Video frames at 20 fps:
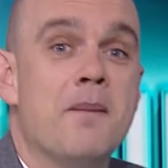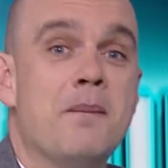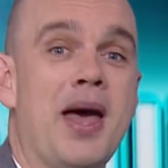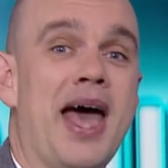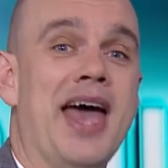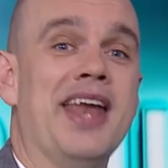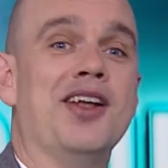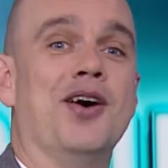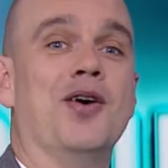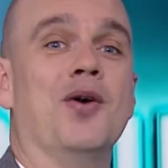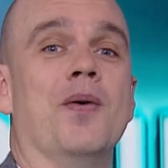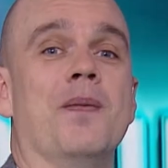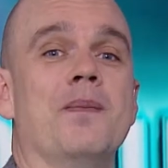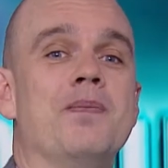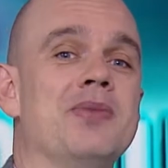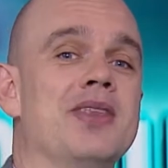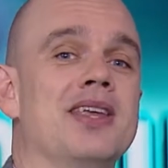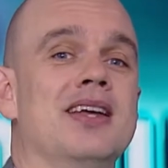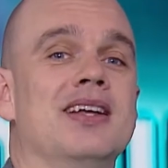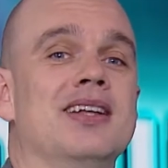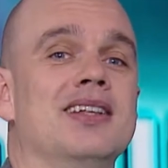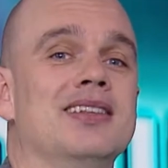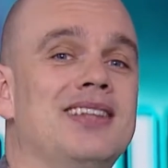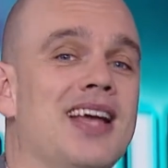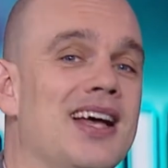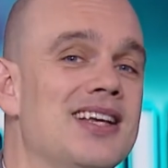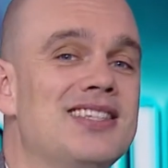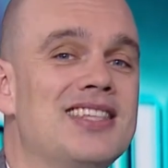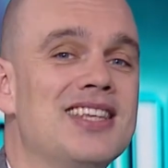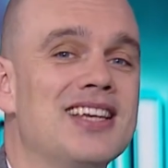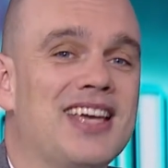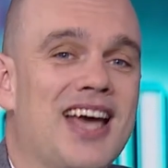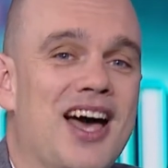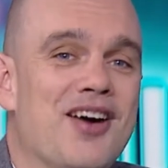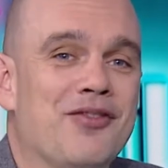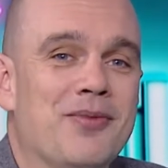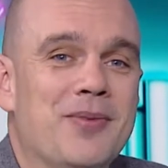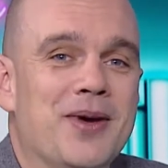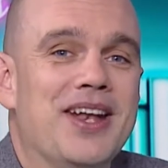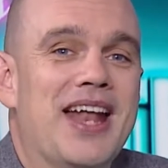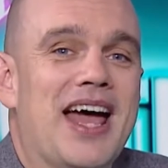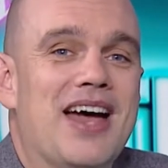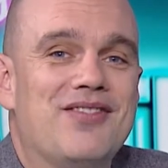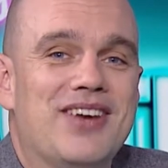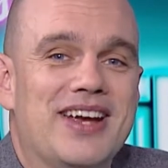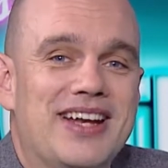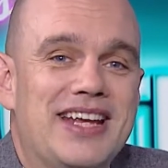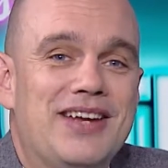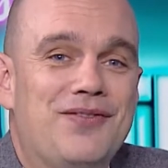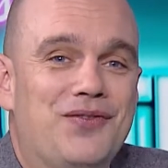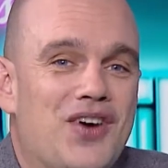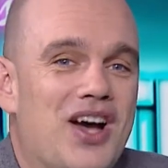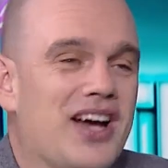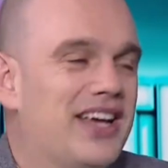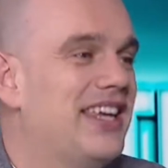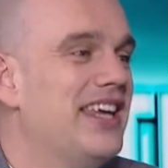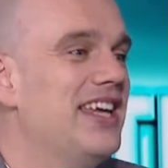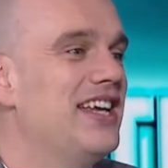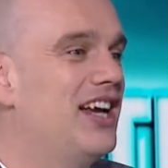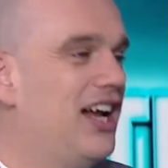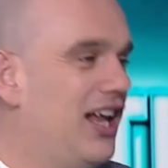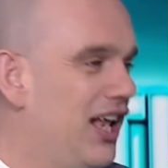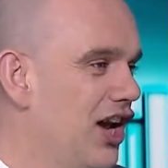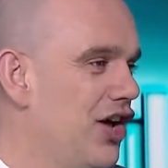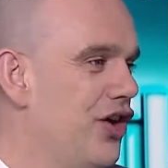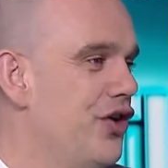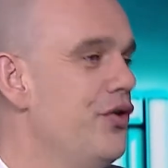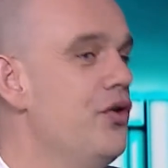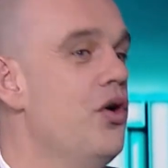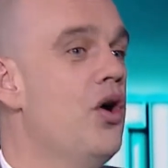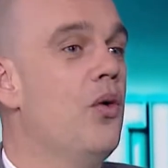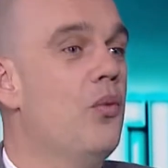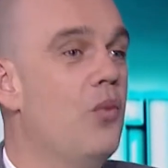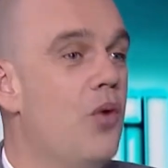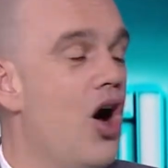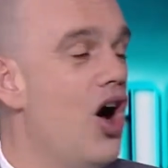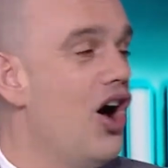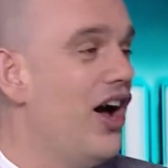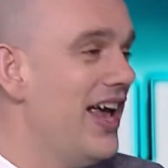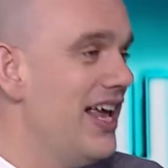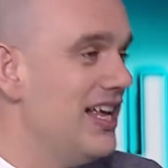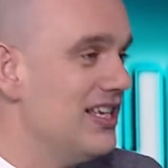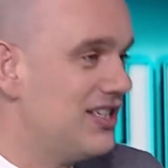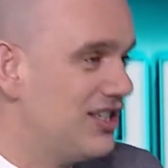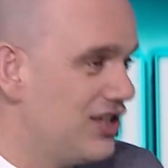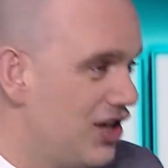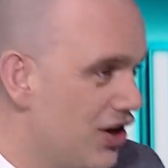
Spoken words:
Panel, does the government have any fucking clue what it's